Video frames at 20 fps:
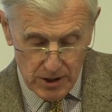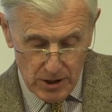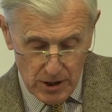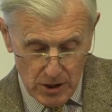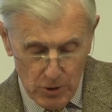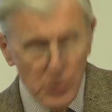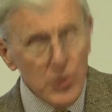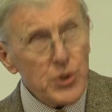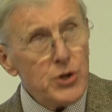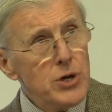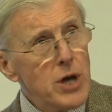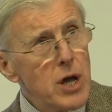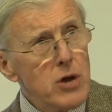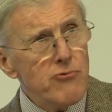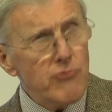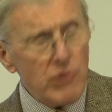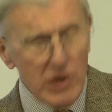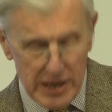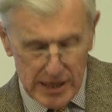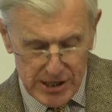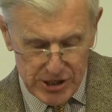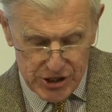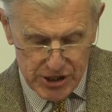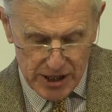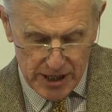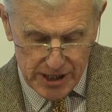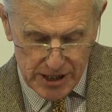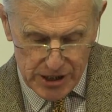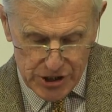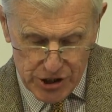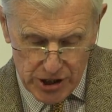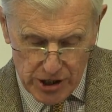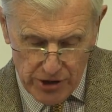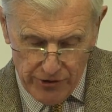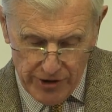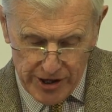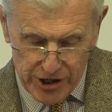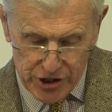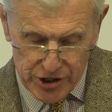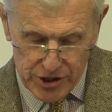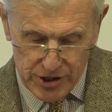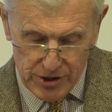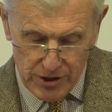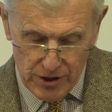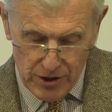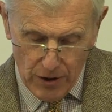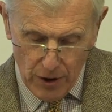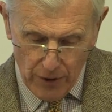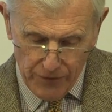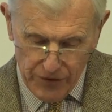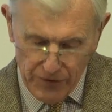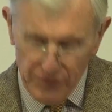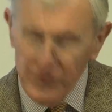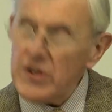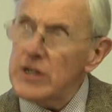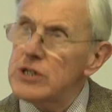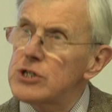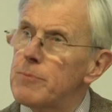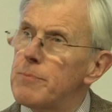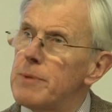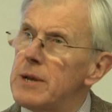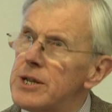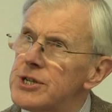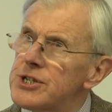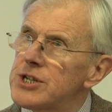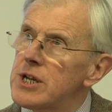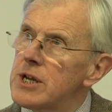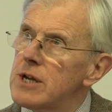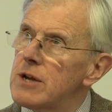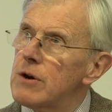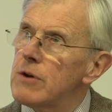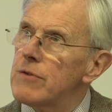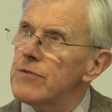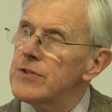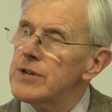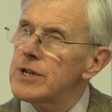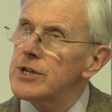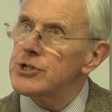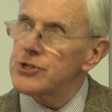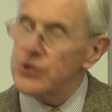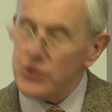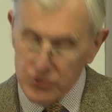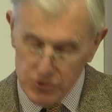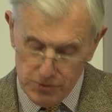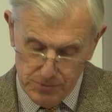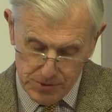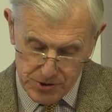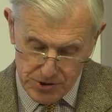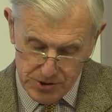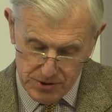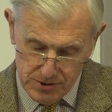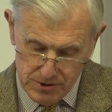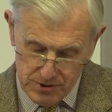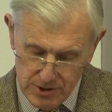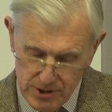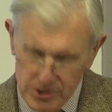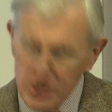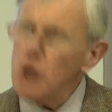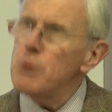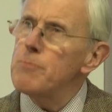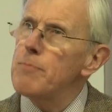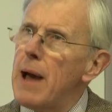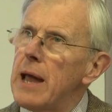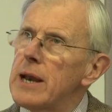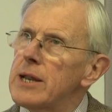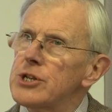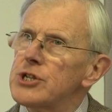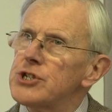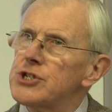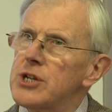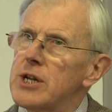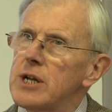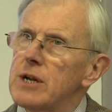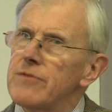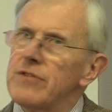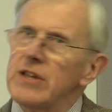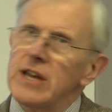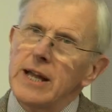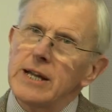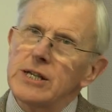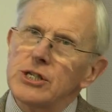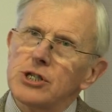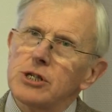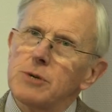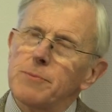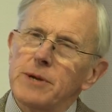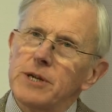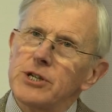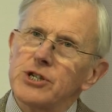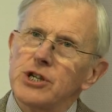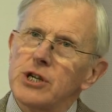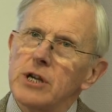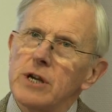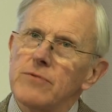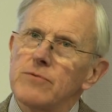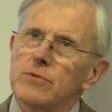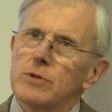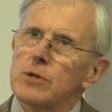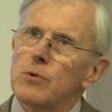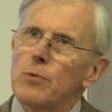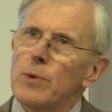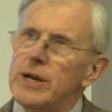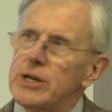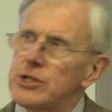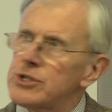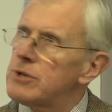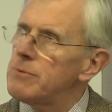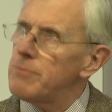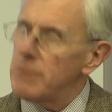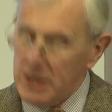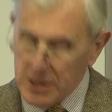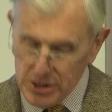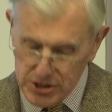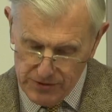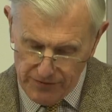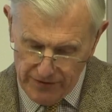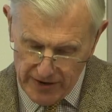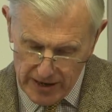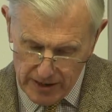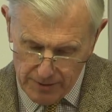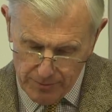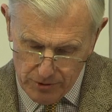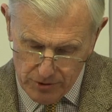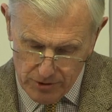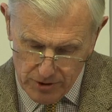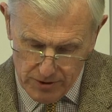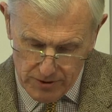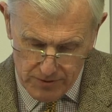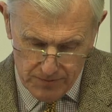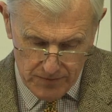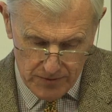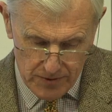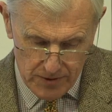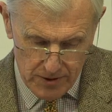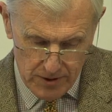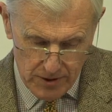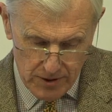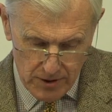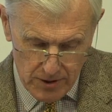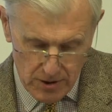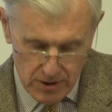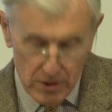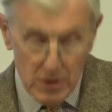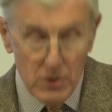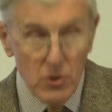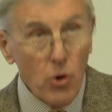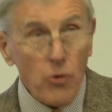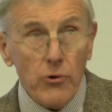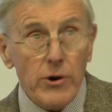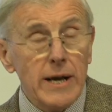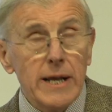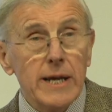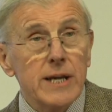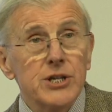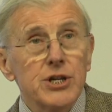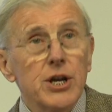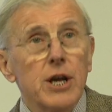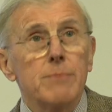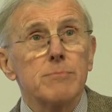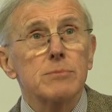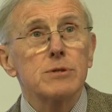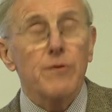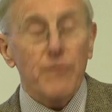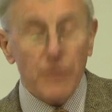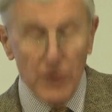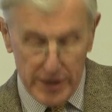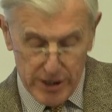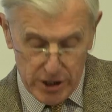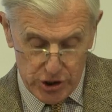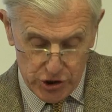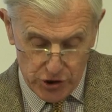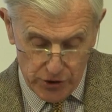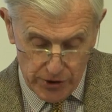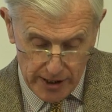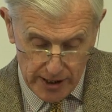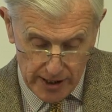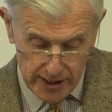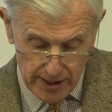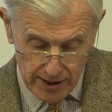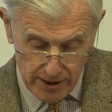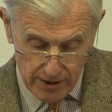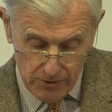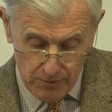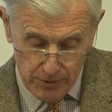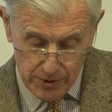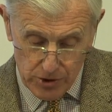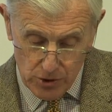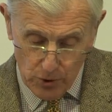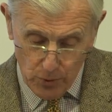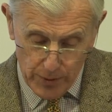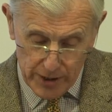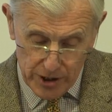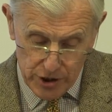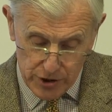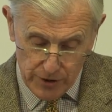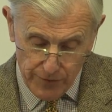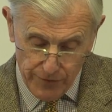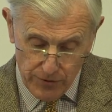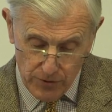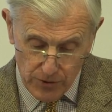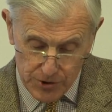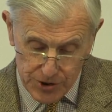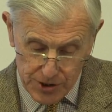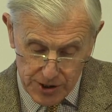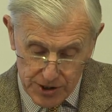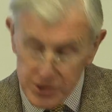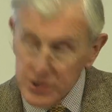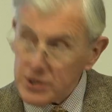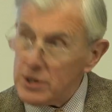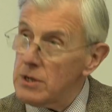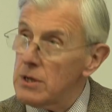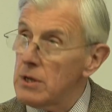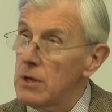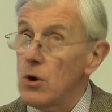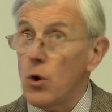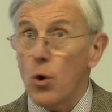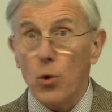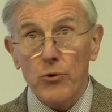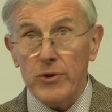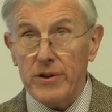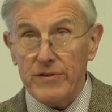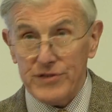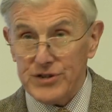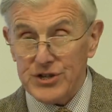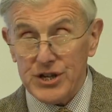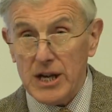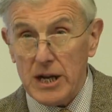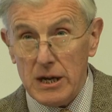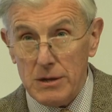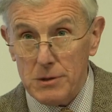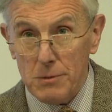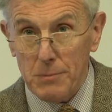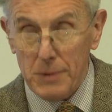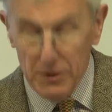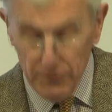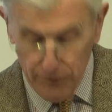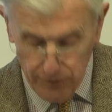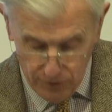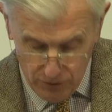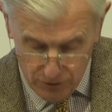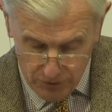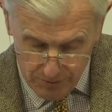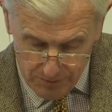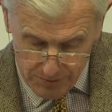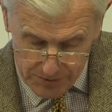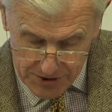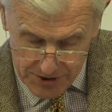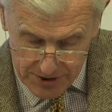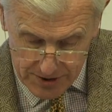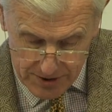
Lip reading: with no realistic consideration of the feasibility of these troops, no balancing of the ends to be achieved with the ways and means available, or any attempt to fight jointly with Norwegian forces, or even to keep them informed.